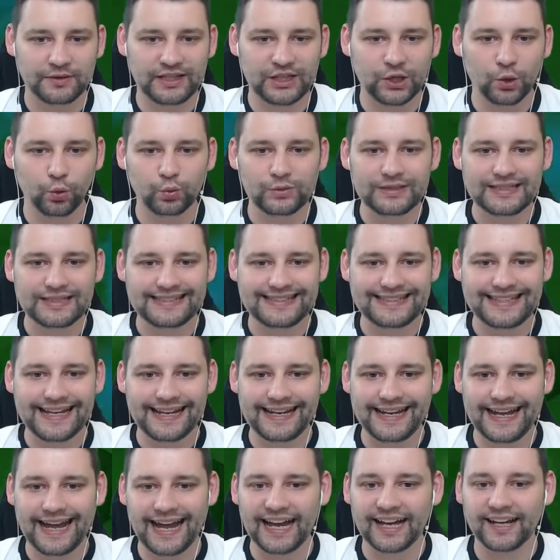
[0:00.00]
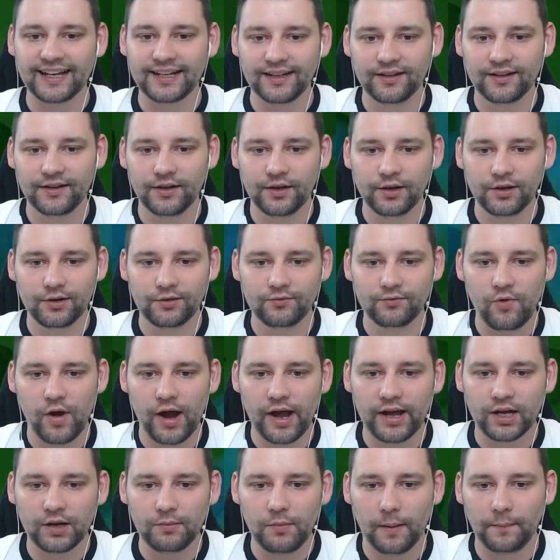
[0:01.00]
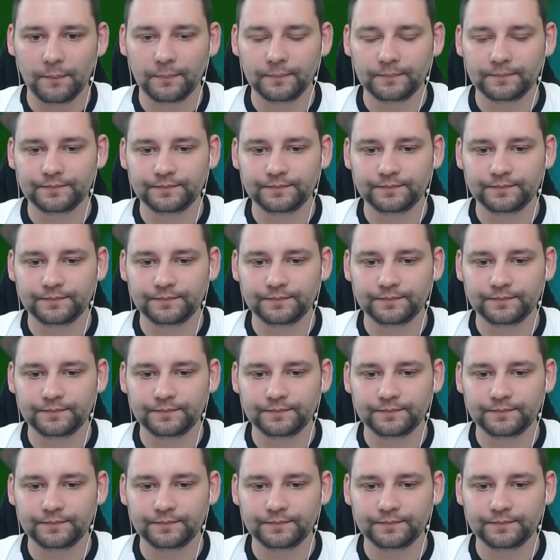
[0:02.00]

with the old Seniac. Right, come on.